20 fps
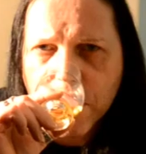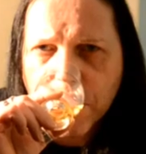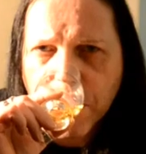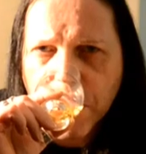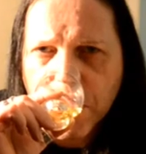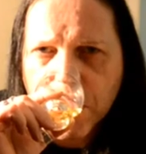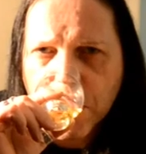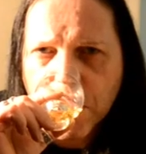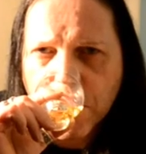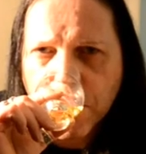to
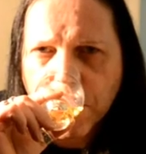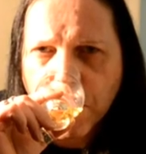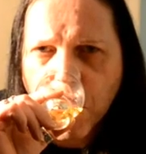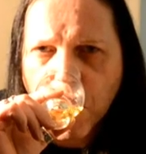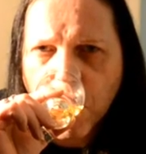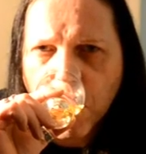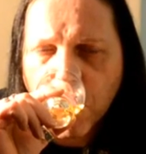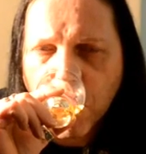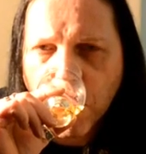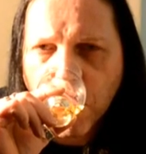be sort of
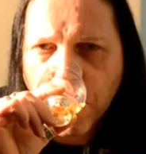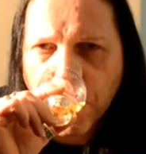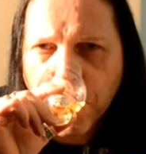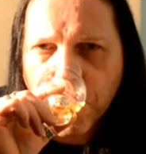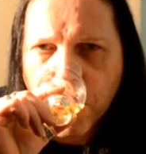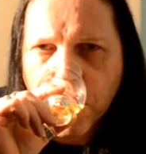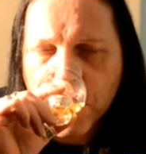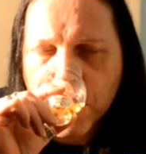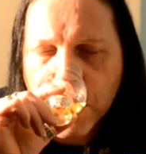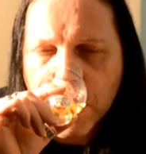more
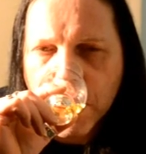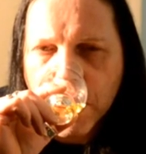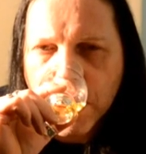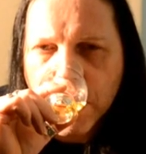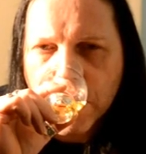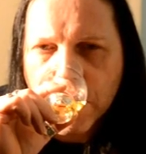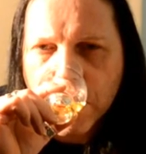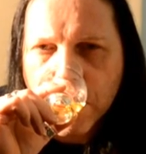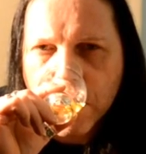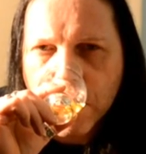fruity
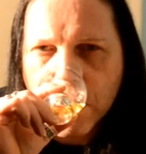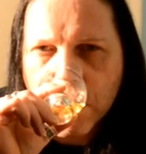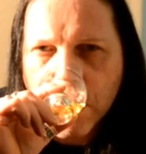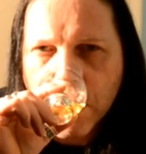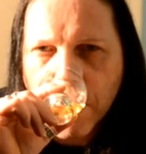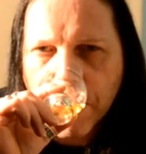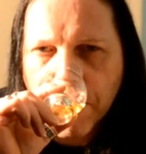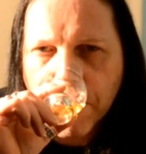is that